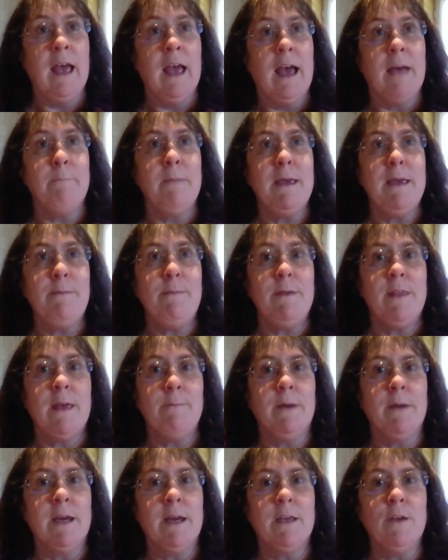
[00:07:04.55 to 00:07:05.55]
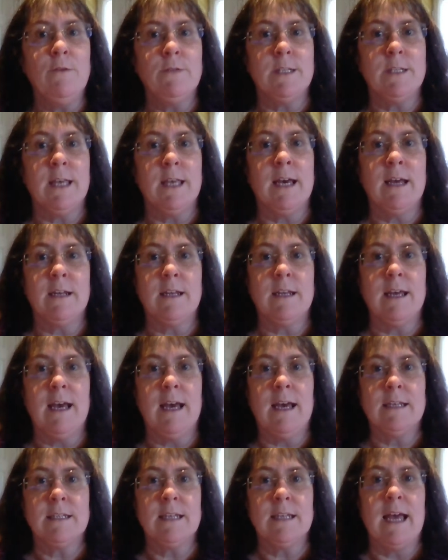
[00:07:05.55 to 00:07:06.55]
And maybe they might use that
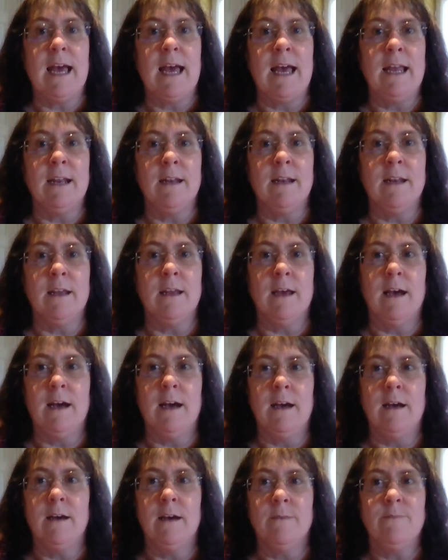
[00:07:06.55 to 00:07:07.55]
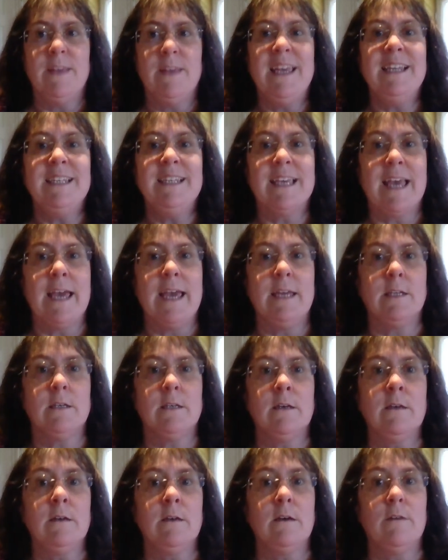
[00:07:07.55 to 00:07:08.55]
as an
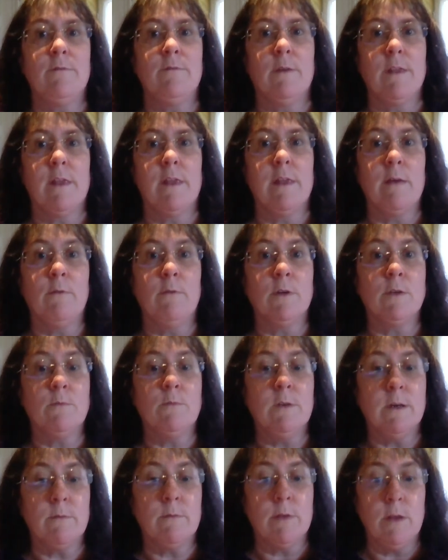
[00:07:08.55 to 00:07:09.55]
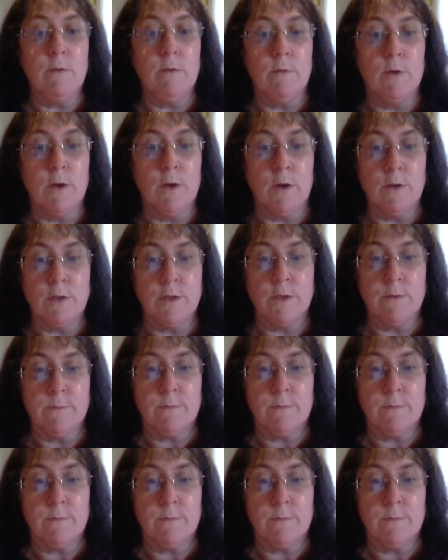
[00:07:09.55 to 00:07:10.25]
indicator of whether they want to work with you or not.